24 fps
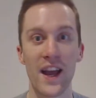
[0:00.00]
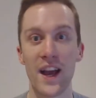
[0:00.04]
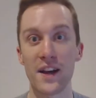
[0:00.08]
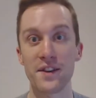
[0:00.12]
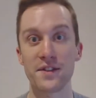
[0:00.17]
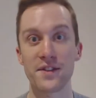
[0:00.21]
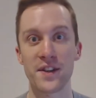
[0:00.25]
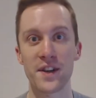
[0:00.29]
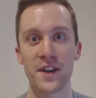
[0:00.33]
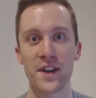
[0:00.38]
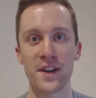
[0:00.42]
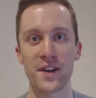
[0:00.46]

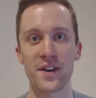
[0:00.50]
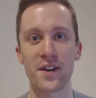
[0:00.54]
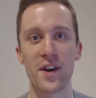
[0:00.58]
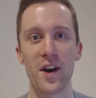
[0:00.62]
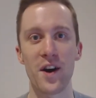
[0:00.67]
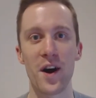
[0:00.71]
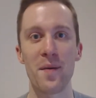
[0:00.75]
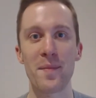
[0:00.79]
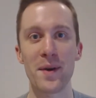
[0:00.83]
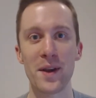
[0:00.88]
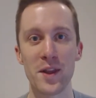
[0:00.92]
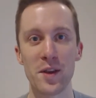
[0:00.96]
How's it going?
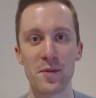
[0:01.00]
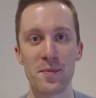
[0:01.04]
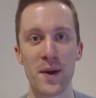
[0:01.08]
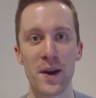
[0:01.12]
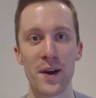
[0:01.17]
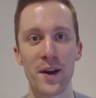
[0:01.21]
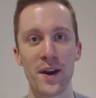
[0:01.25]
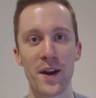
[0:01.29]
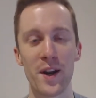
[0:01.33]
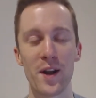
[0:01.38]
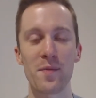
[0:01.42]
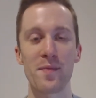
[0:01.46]
I'm Matthew
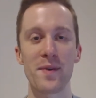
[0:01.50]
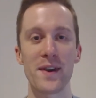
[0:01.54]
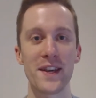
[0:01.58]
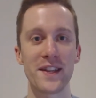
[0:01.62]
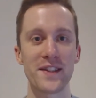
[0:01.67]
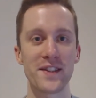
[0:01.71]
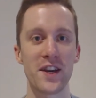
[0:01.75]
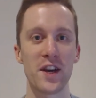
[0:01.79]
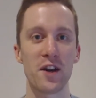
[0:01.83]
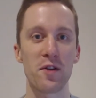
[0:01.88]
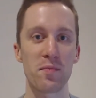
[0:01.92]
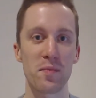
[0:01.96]
Perry and I'm
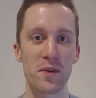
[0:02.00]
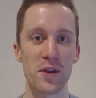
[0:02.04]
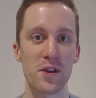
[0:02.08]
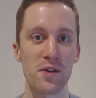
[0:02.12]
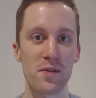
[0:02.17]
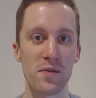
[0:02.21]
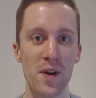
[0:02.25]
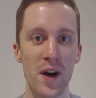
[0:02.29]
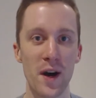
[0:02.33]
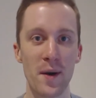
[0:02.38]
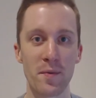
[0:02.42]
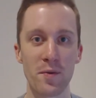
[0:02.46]
here to help
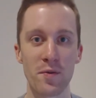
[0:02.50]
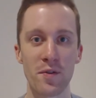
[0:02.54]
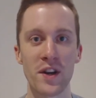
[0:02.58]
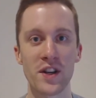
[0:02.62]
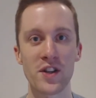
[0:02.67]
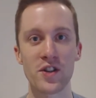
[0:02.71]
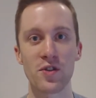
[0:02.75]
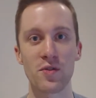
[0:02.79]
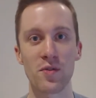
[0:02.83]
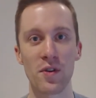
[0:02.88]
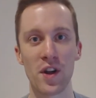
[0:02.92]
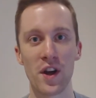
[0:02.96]
you
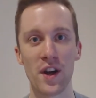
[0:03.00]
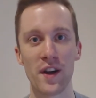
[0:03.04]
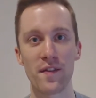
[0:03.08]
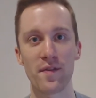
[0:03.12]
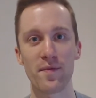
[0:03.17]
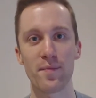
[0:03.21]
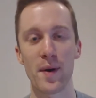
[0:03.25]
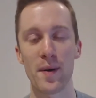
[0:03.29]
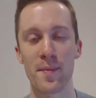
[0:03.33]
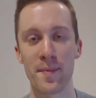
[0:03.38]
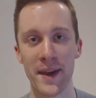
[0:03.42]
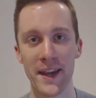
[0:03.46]
upgrade your
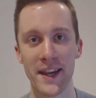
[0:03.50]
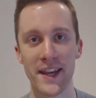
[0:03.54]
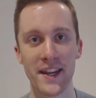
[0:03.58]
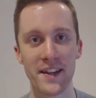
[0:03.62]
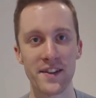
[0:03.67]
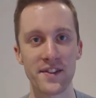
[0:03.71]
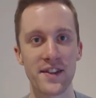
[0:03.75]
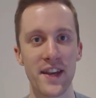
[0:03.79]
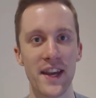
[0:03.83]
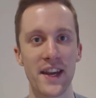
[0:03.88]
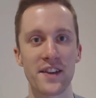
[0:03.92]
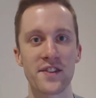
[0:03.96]
life by
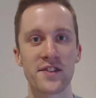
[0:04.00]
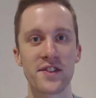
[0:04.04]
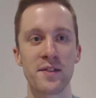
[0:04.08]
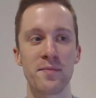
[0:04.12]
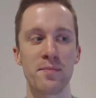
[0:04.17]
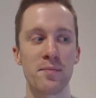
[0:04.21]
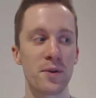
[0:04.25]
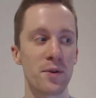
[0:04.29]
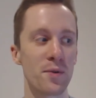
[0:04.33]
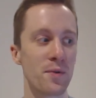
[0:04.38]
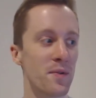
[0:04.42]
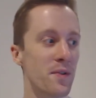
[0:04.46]
making tech
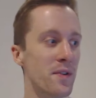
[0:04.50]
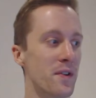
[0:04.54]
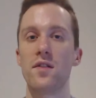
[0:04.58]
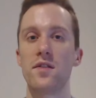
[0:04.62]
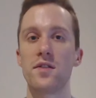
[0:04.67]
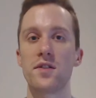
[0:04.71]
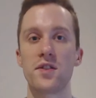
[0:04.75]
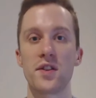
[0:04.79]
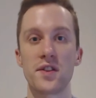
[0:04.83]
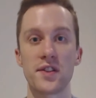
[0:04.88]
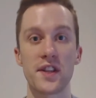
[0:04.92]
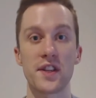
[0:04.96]
simple.
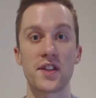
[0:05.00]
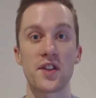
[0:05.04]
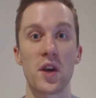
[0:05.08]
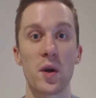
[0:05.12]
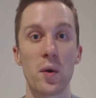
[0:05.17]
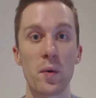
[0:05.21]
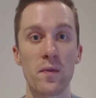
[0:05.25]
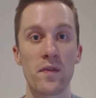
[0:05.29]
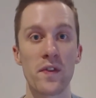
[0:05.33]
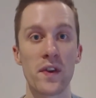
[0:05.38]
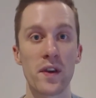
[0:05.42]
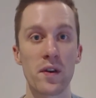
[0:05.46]
So it's that
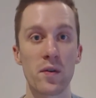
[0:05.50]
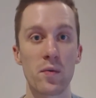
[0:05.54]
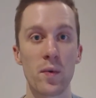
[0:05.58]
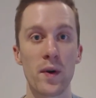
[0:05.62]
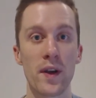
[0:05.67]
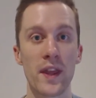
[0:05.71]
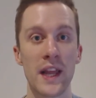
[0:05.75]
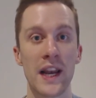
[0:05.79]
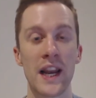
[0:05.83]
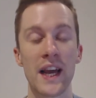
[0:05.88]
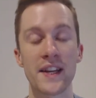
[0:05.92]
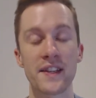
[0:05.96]
time of year
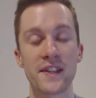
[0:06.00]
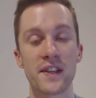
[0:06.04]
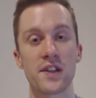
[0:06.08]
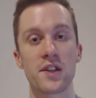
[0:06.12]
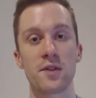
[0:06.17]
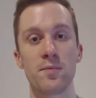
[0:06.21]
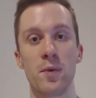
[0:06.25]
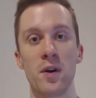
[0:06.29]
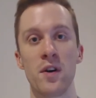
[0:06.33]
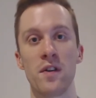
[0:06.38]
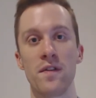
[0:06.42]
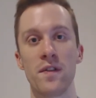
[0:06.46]
where the
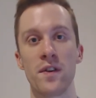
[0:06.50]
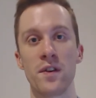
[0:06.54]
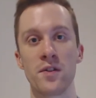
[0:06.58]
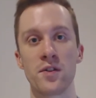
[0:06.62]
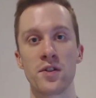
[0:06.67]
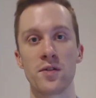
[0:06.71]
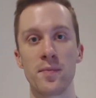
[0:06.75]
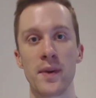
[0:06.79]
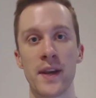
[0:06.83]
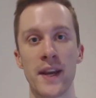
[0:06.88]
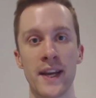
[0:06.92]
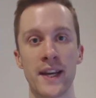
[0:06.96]
latest
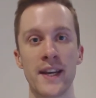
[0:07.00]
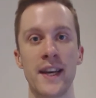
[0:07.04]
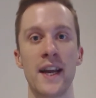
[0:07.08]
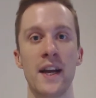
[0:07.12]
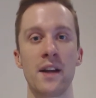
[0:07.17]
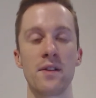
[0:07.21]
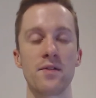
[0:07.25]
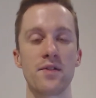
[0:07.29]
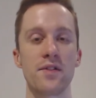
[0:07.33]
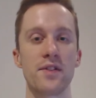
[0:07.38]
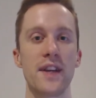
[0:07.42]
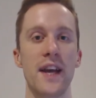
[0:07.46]
smartphones are being
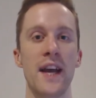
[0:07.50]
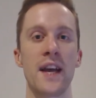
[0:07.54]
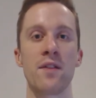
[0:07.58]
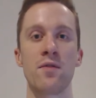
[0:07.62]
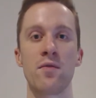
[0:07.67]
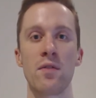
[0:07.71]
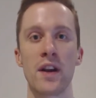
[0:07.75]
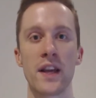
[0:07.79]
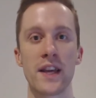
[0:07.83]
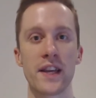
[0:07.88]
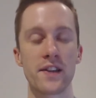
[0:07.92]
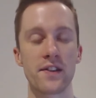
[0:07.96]
announced
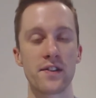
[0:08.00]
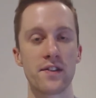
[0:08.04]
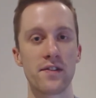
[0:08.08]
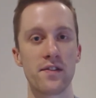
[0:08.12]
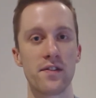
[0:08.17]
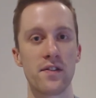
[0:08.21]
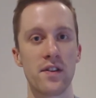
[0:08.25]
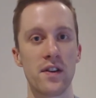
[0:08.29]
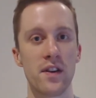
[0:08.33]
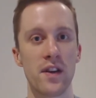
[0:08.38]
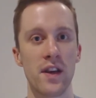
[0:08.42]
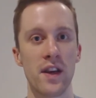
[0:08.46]
and released,
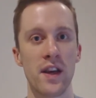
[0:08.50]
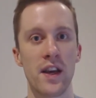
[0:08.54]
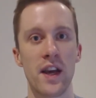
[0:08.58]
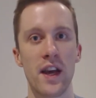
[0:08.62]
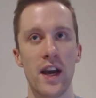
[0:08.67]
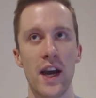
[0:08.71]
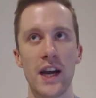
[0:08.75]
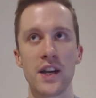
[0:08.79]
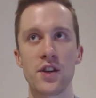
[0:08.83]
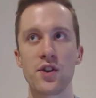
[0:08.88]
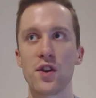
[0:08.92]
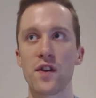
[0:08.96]

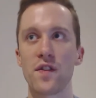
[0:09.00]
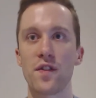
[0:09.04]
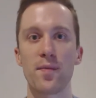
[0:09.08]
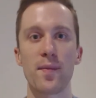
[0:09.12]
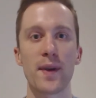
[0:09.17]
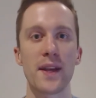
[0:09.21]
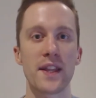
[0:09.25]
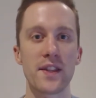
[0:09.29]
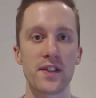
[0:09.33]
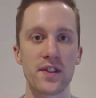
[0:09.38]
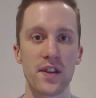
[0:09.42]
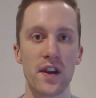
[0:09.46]
and you have to
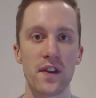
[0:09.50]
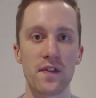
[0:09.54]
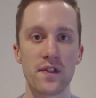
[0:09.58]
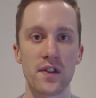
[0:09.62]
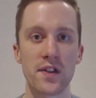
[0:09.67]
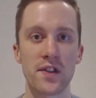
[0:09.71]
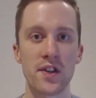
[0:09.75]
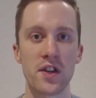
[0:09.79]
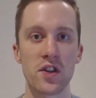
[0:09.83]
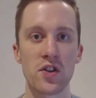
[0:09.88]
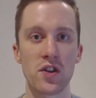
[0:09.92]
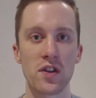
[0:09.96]
make the tough
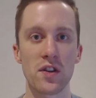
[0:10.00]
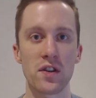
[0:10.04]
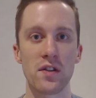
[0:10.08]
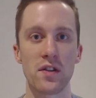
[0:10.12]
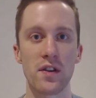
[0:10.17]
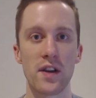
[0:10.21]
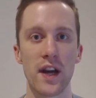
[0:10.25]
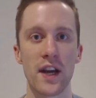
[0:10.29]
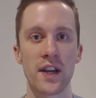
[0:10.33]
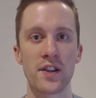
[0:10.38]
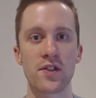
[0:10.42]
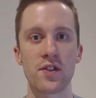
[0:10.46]

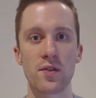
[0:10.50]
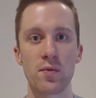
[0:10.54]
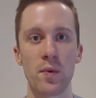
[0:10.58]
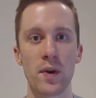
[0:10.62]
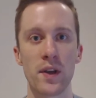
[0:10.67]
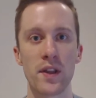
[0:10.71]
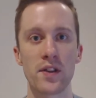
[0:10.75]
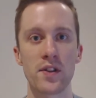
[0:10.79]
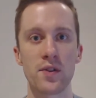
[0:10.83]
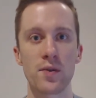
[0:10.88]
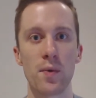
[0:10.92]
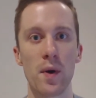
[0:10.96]
decision as to
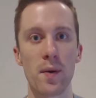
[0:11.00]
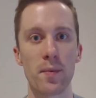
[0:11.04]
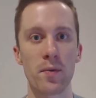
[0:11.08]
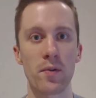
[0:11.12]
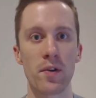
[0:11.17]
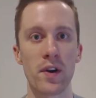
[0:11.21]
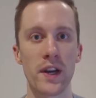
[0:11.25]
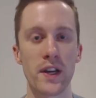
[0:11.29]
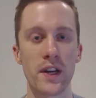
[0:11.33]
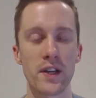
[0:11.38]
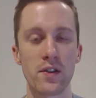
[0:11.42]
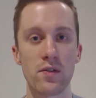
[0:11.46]
whether to
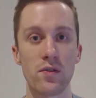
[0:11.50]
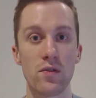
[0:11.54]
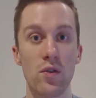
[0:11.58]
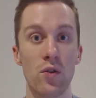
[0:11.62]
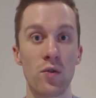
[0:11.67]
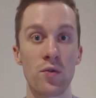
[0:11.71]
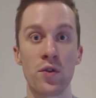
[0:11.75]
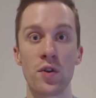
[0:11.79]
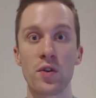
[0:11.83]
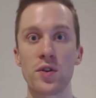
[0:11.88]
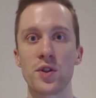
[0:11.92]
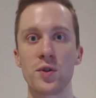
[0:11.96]
upgrade
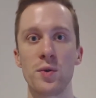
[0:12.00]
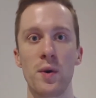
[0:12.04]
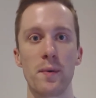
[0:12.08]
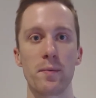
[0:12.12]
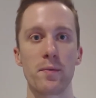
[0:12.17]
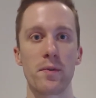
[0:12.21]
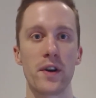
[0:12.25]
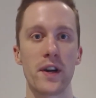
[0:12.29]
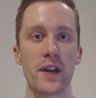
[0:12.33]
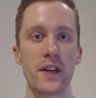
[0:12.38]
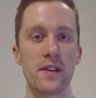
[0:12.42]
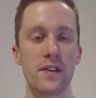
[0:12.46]
or not to
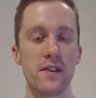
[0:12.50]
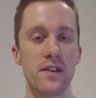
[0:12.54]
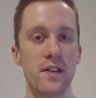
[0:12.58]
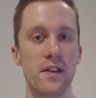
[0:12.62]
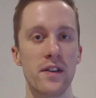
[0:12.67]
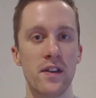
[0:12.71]
upgrade.